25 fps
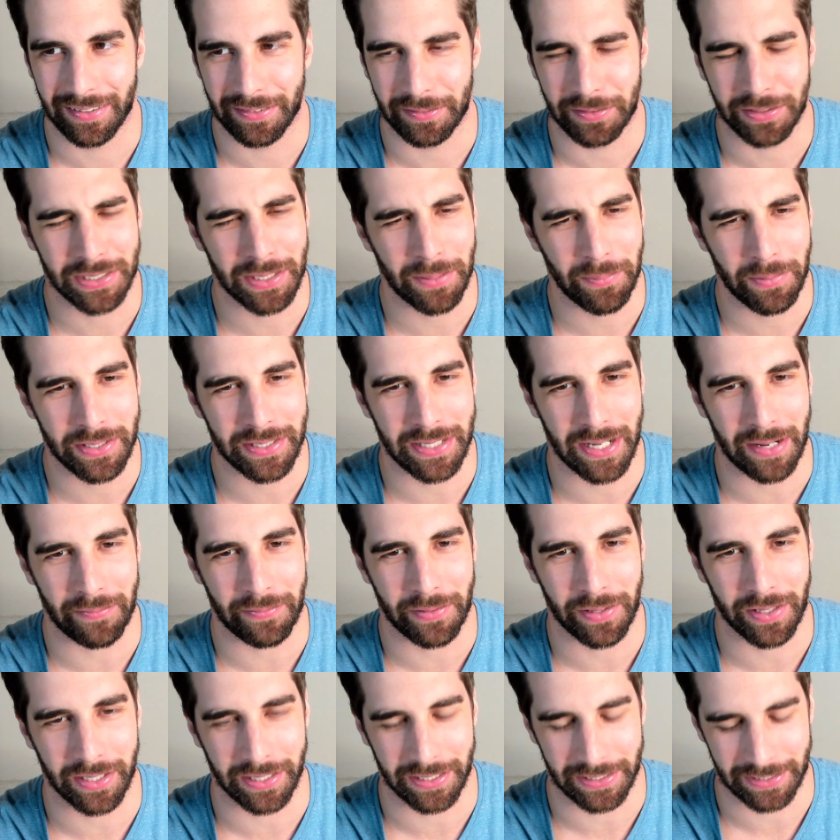for some reason I'm
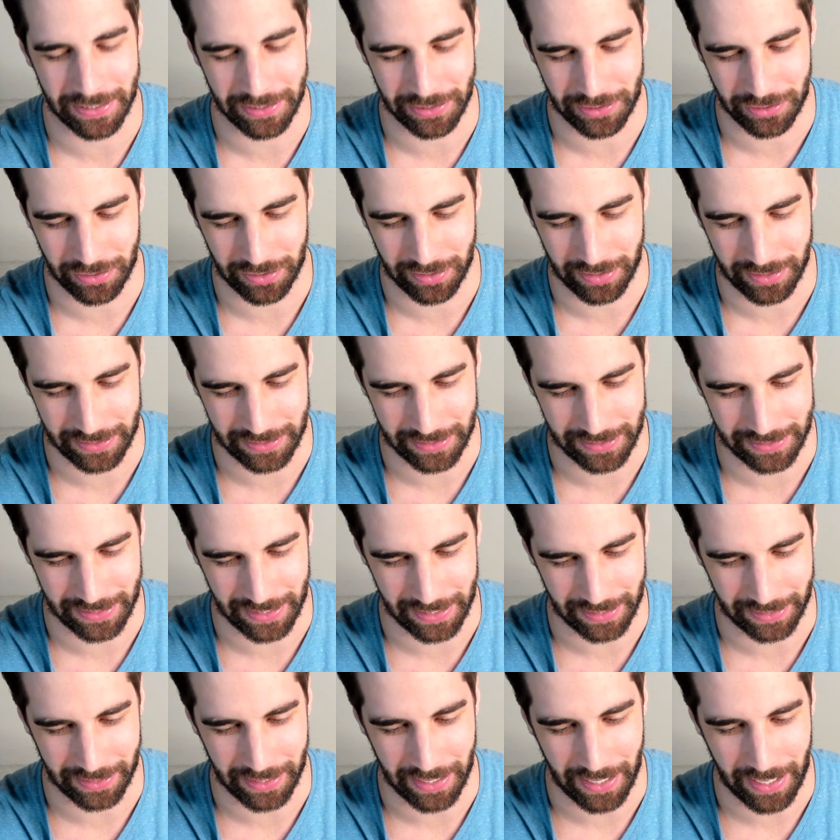feeling this is, this is
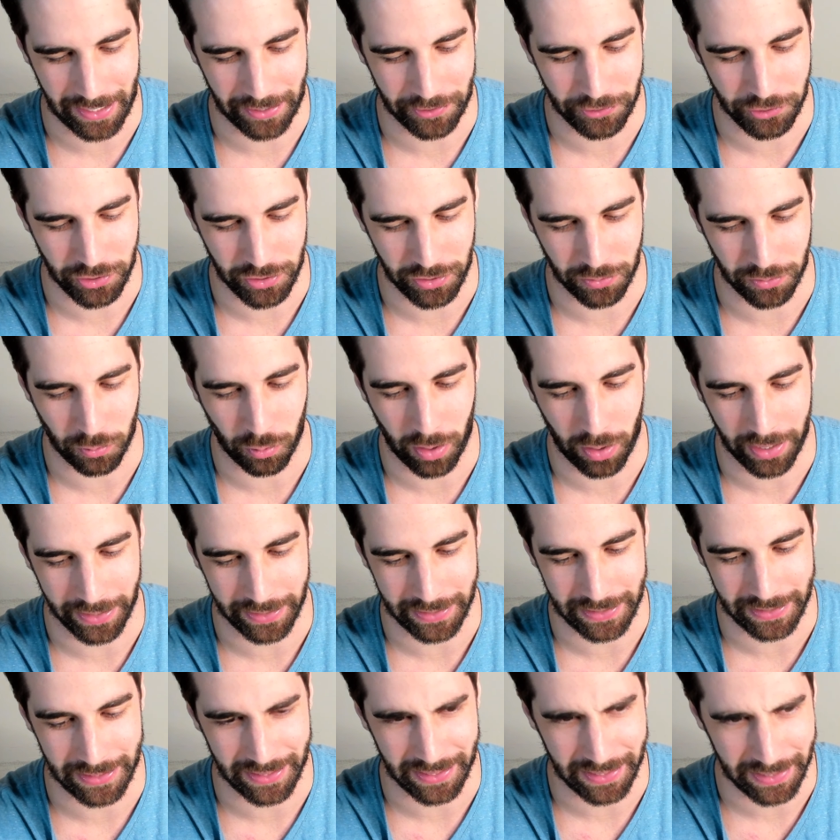like the energy you're
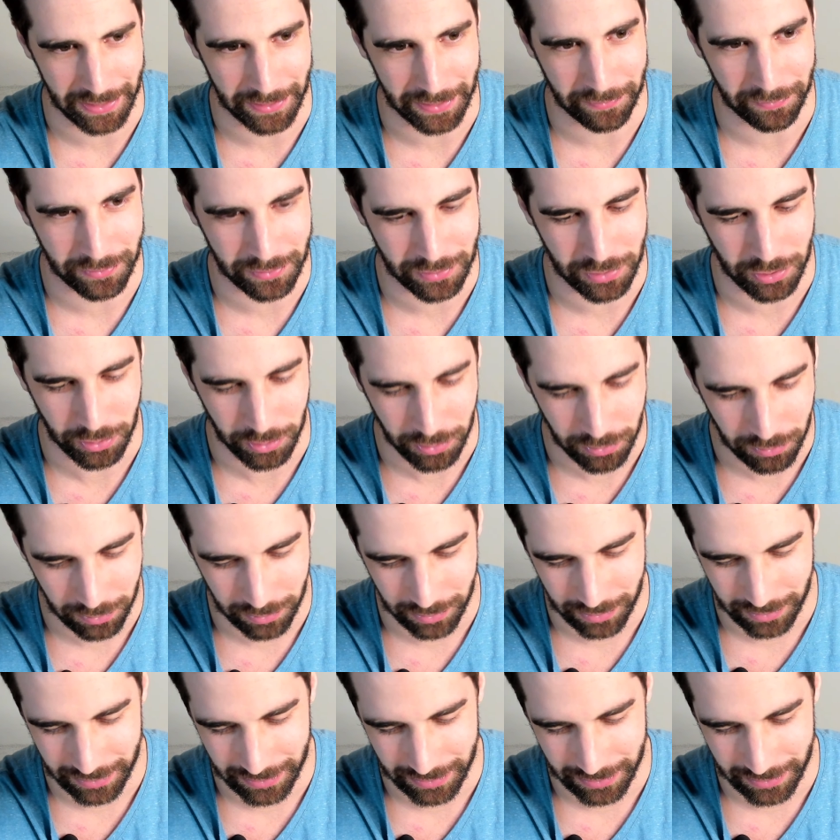wanting to give to.